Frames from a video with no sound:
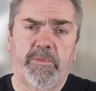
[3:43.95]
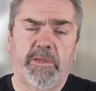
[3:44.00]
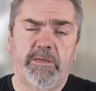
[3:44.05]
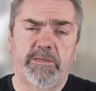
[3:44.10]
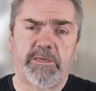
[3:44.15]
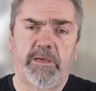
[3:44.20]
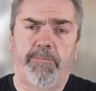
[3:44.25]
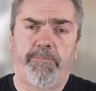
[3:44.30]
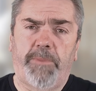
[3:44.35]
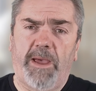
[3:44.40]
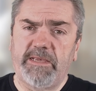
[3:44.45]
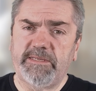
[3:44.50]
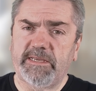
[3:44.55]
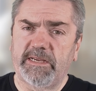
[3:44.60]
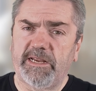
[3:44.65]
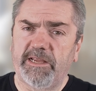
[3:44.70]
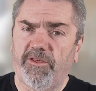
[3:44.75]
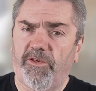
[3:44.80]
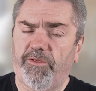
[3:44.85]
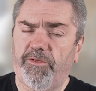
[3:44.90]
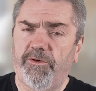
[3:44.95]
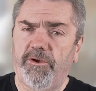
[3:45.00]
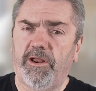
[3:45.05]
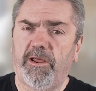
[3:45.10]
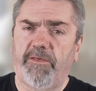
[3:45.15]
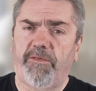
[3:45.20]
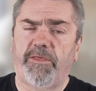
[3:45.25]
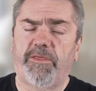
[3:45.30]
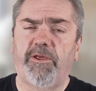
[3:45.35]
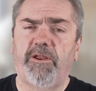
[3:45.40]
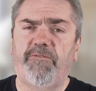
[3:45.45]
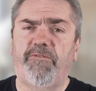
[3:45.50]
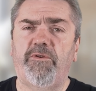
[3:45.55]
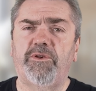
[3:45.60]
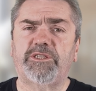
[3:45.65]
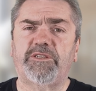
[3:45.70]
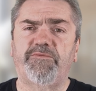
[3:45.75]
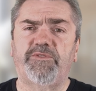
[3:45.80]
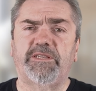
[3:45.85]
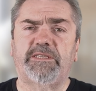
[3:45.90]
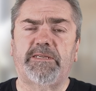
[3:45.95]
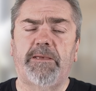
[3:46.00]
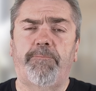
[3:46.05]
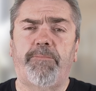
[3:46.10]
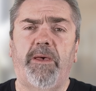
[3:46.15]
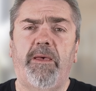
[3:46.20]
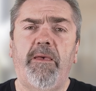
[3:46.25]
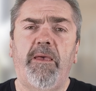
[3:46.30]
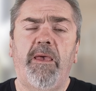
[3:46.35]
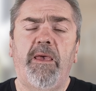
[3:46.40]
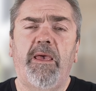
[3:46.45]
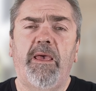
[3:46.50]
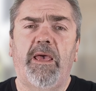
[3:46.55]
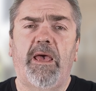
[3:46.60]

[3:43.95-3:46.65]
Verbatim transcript: So basically the 31st of December,